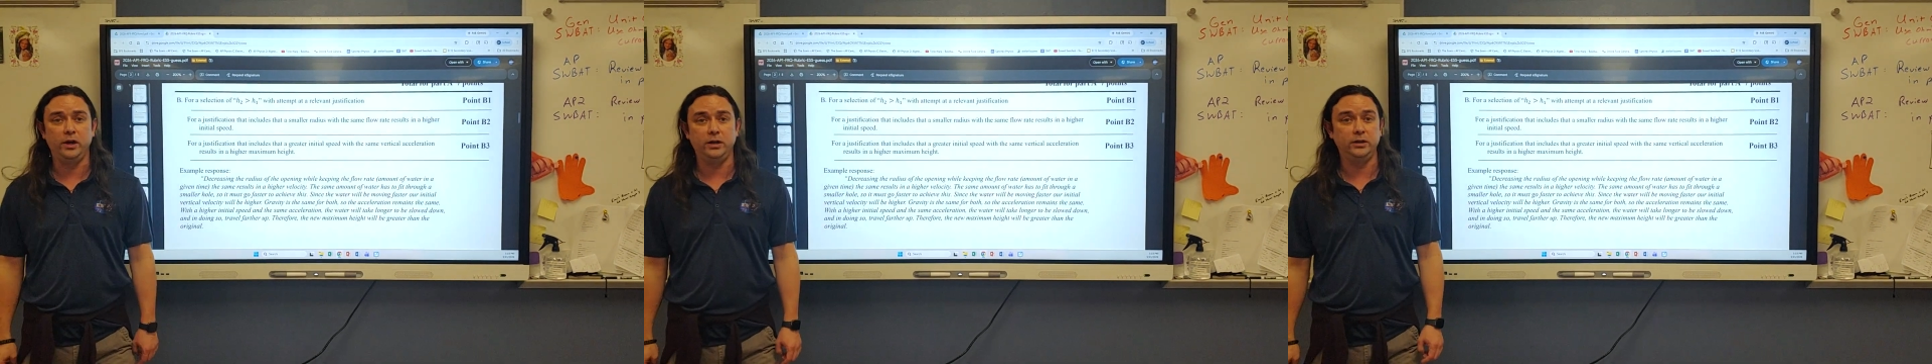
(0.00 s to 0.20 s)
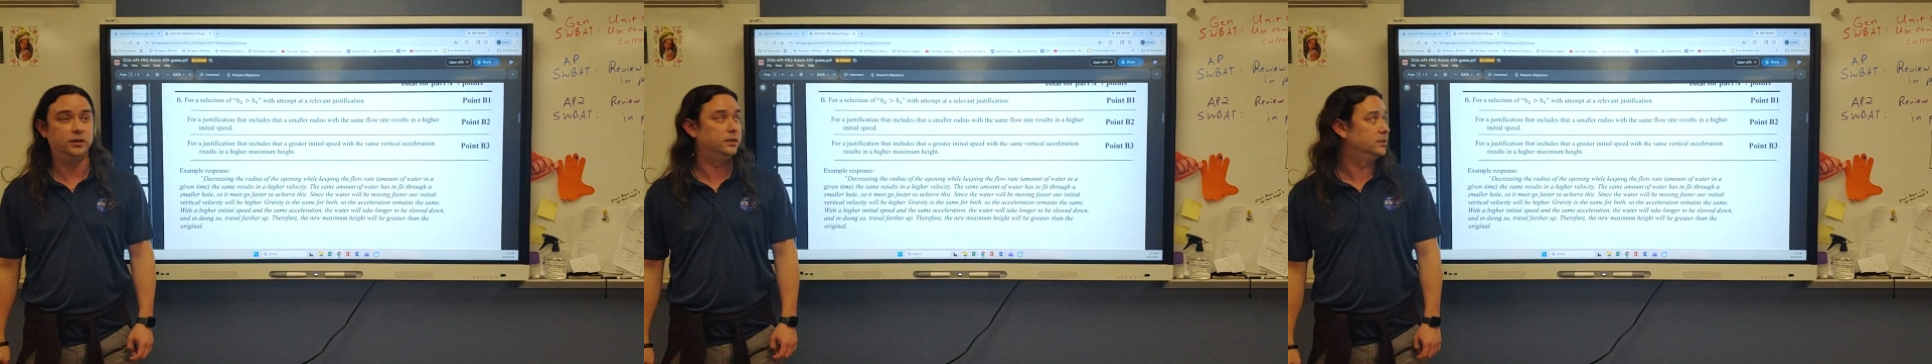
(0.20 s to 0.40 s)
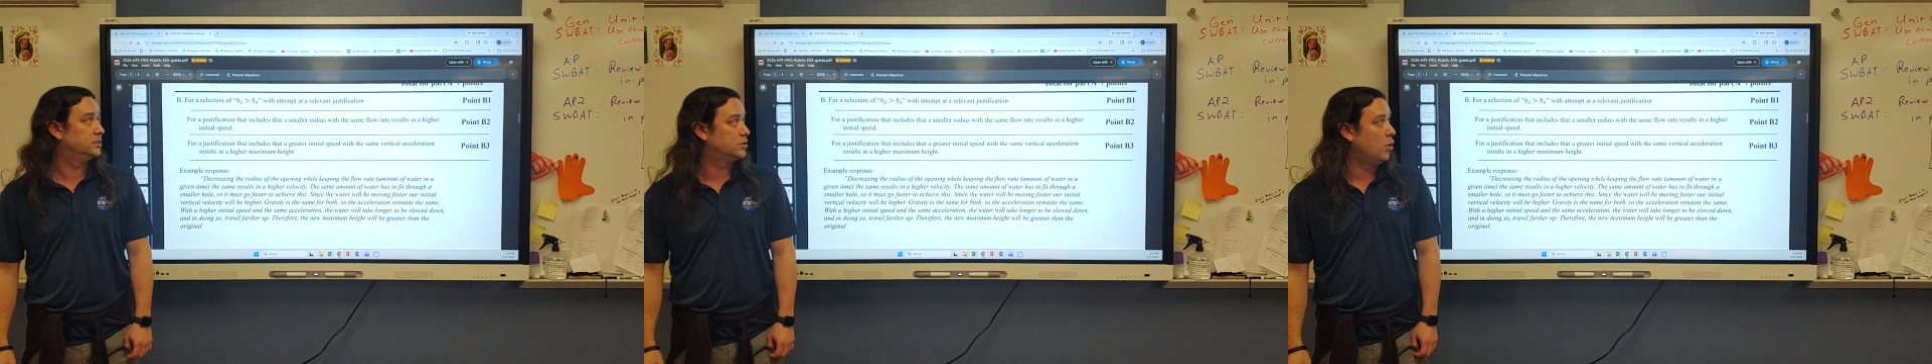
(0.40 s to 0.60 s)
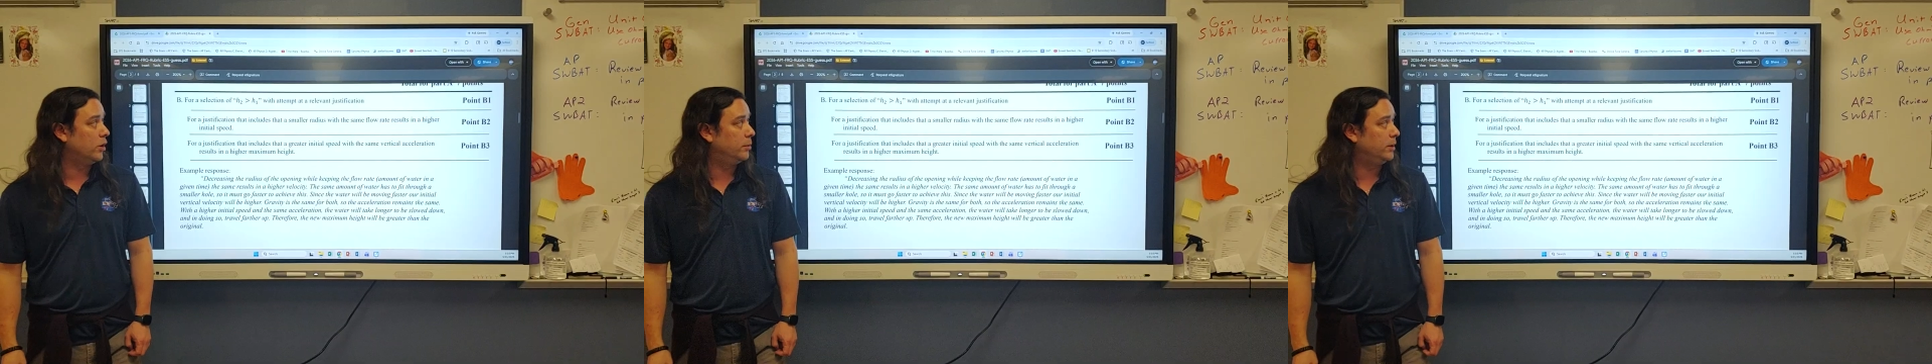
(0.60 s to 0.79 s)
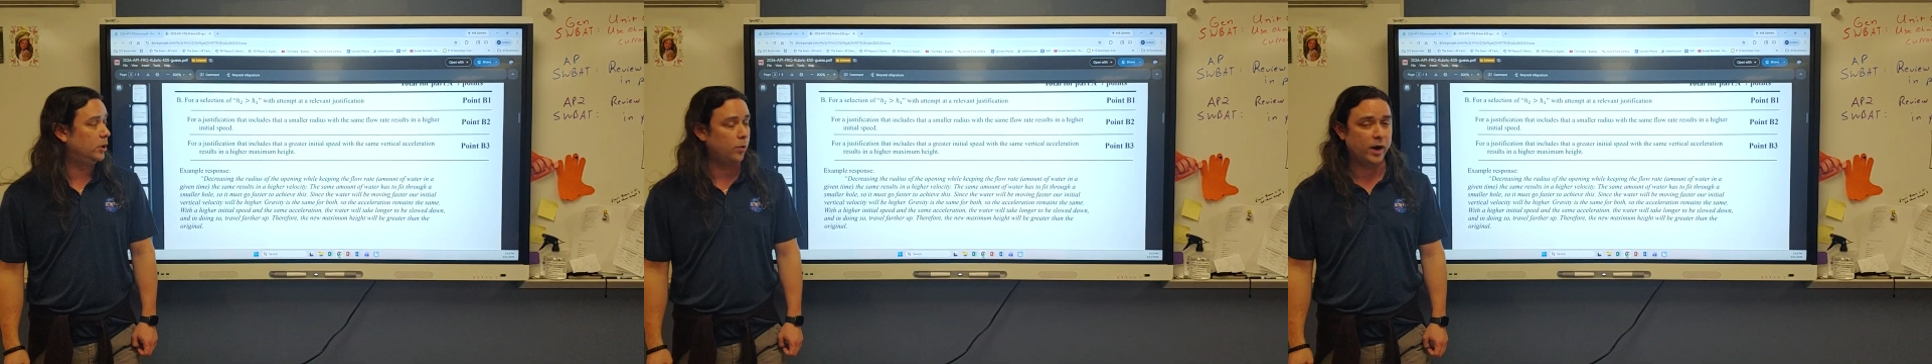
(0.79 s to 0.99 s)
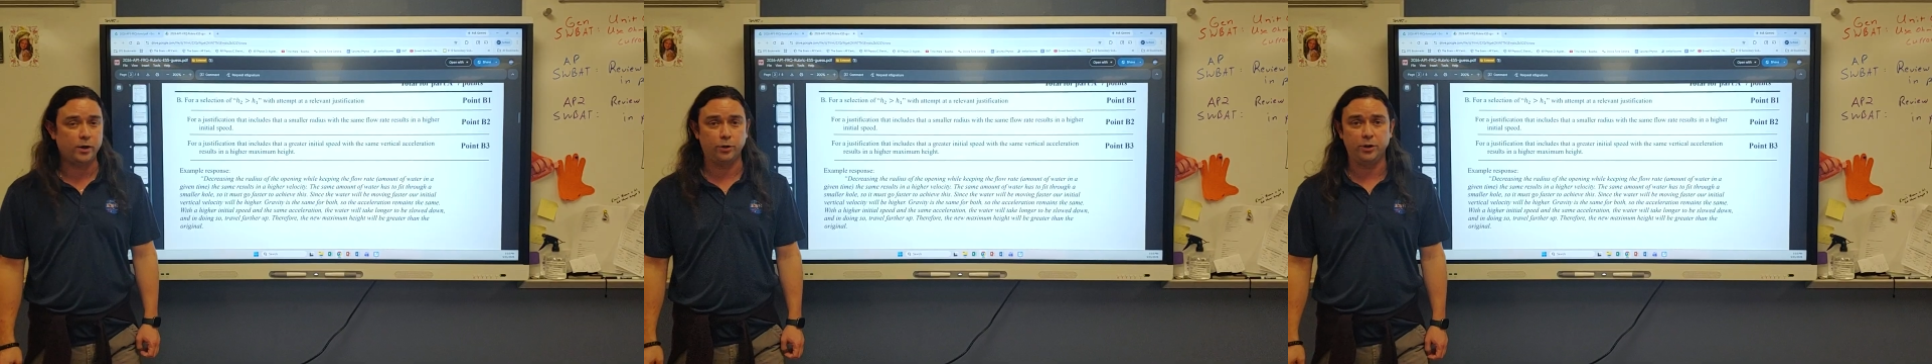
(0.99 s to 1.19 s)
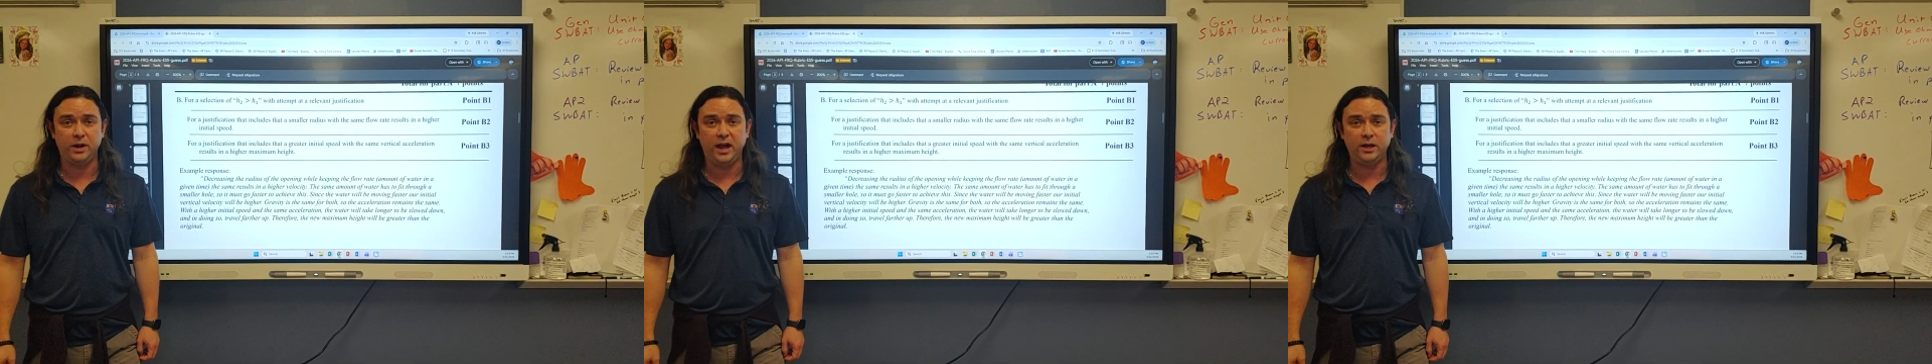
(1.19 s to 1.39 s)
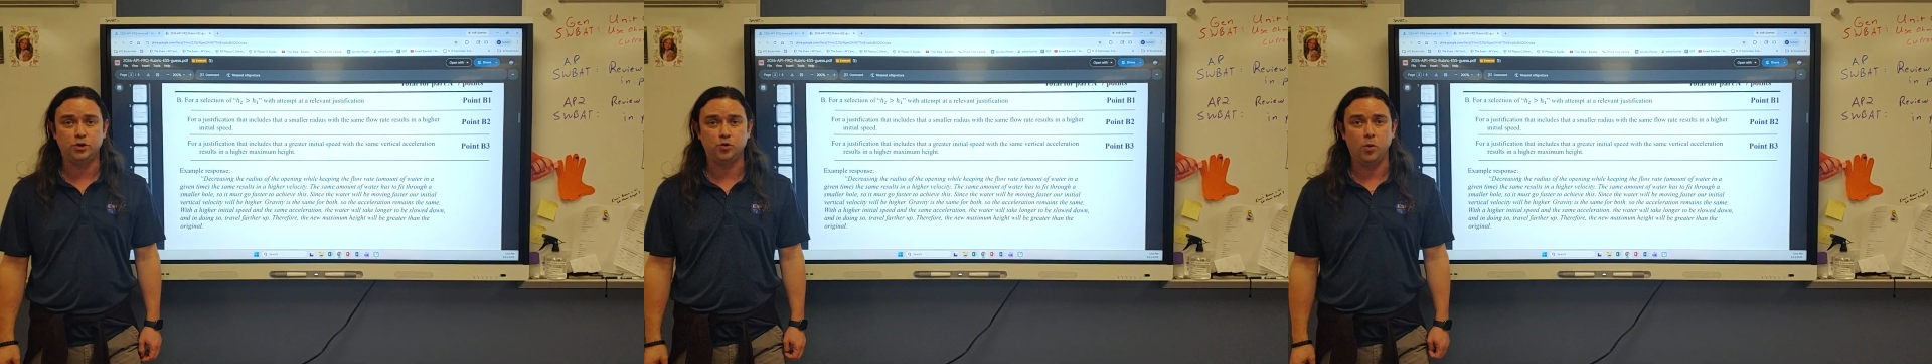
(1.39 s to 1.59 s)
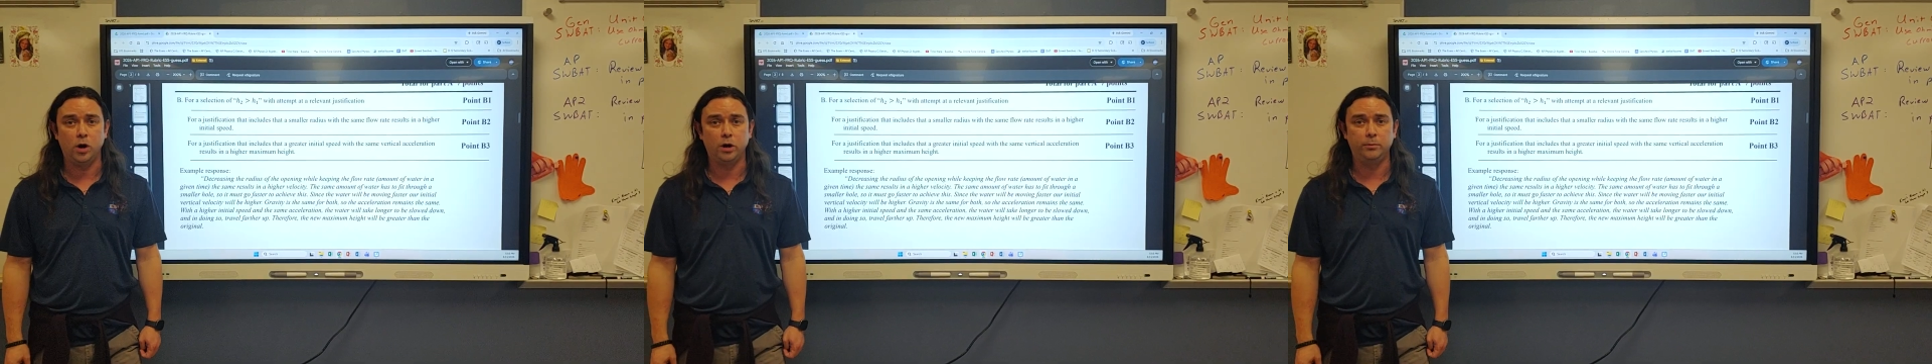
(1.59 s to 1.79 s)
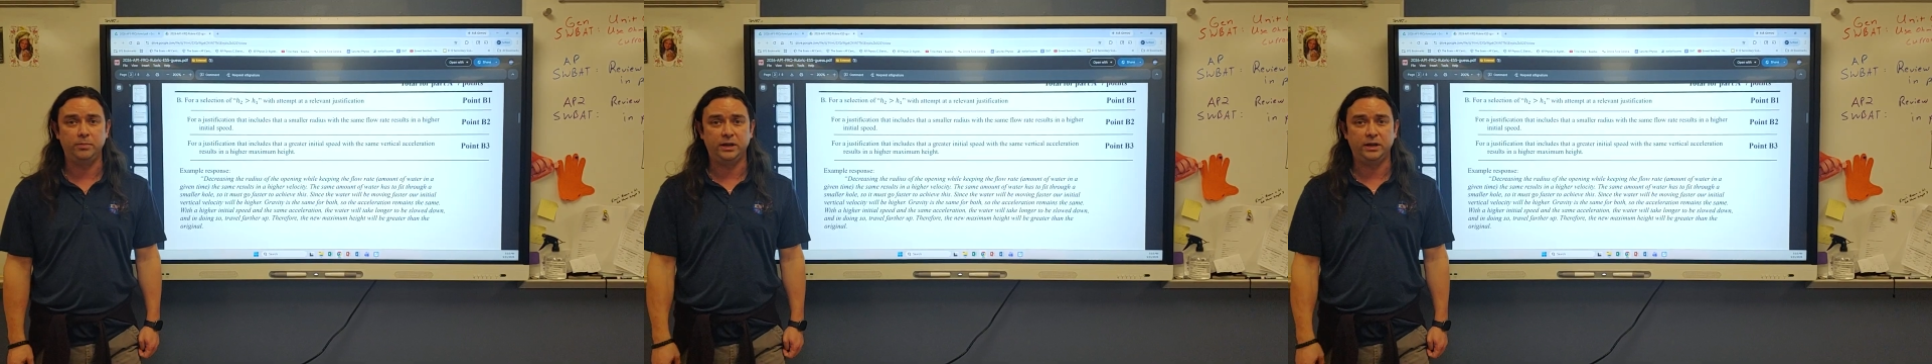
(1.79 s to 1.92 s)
is going to be greater than H1